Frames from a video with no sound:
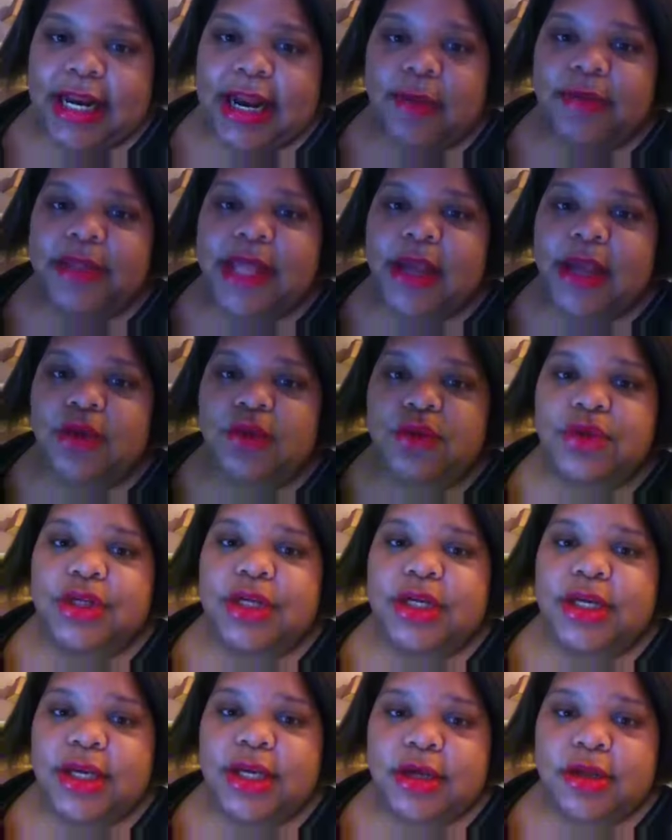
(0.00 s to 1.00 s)
And I was like, you
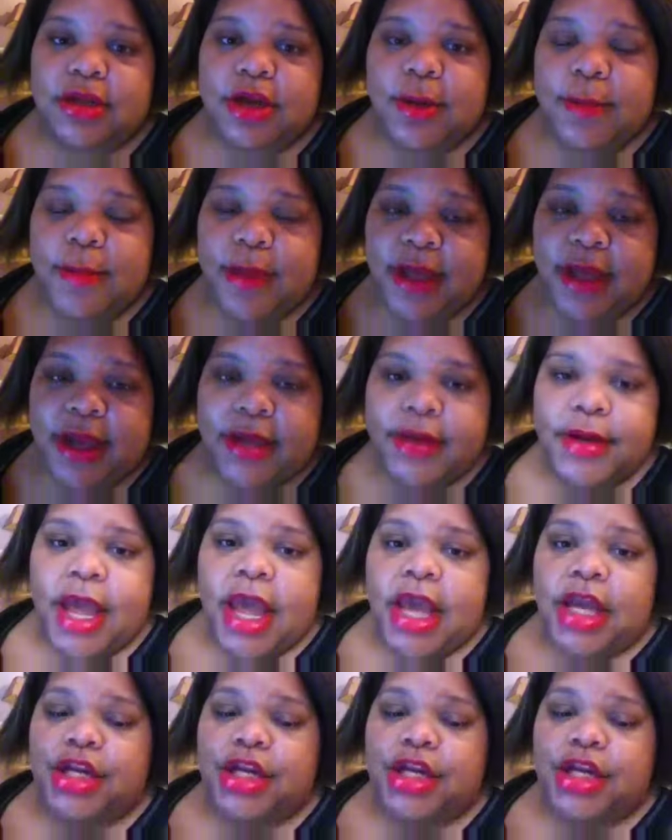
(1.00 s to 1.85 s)
should have kicked her butt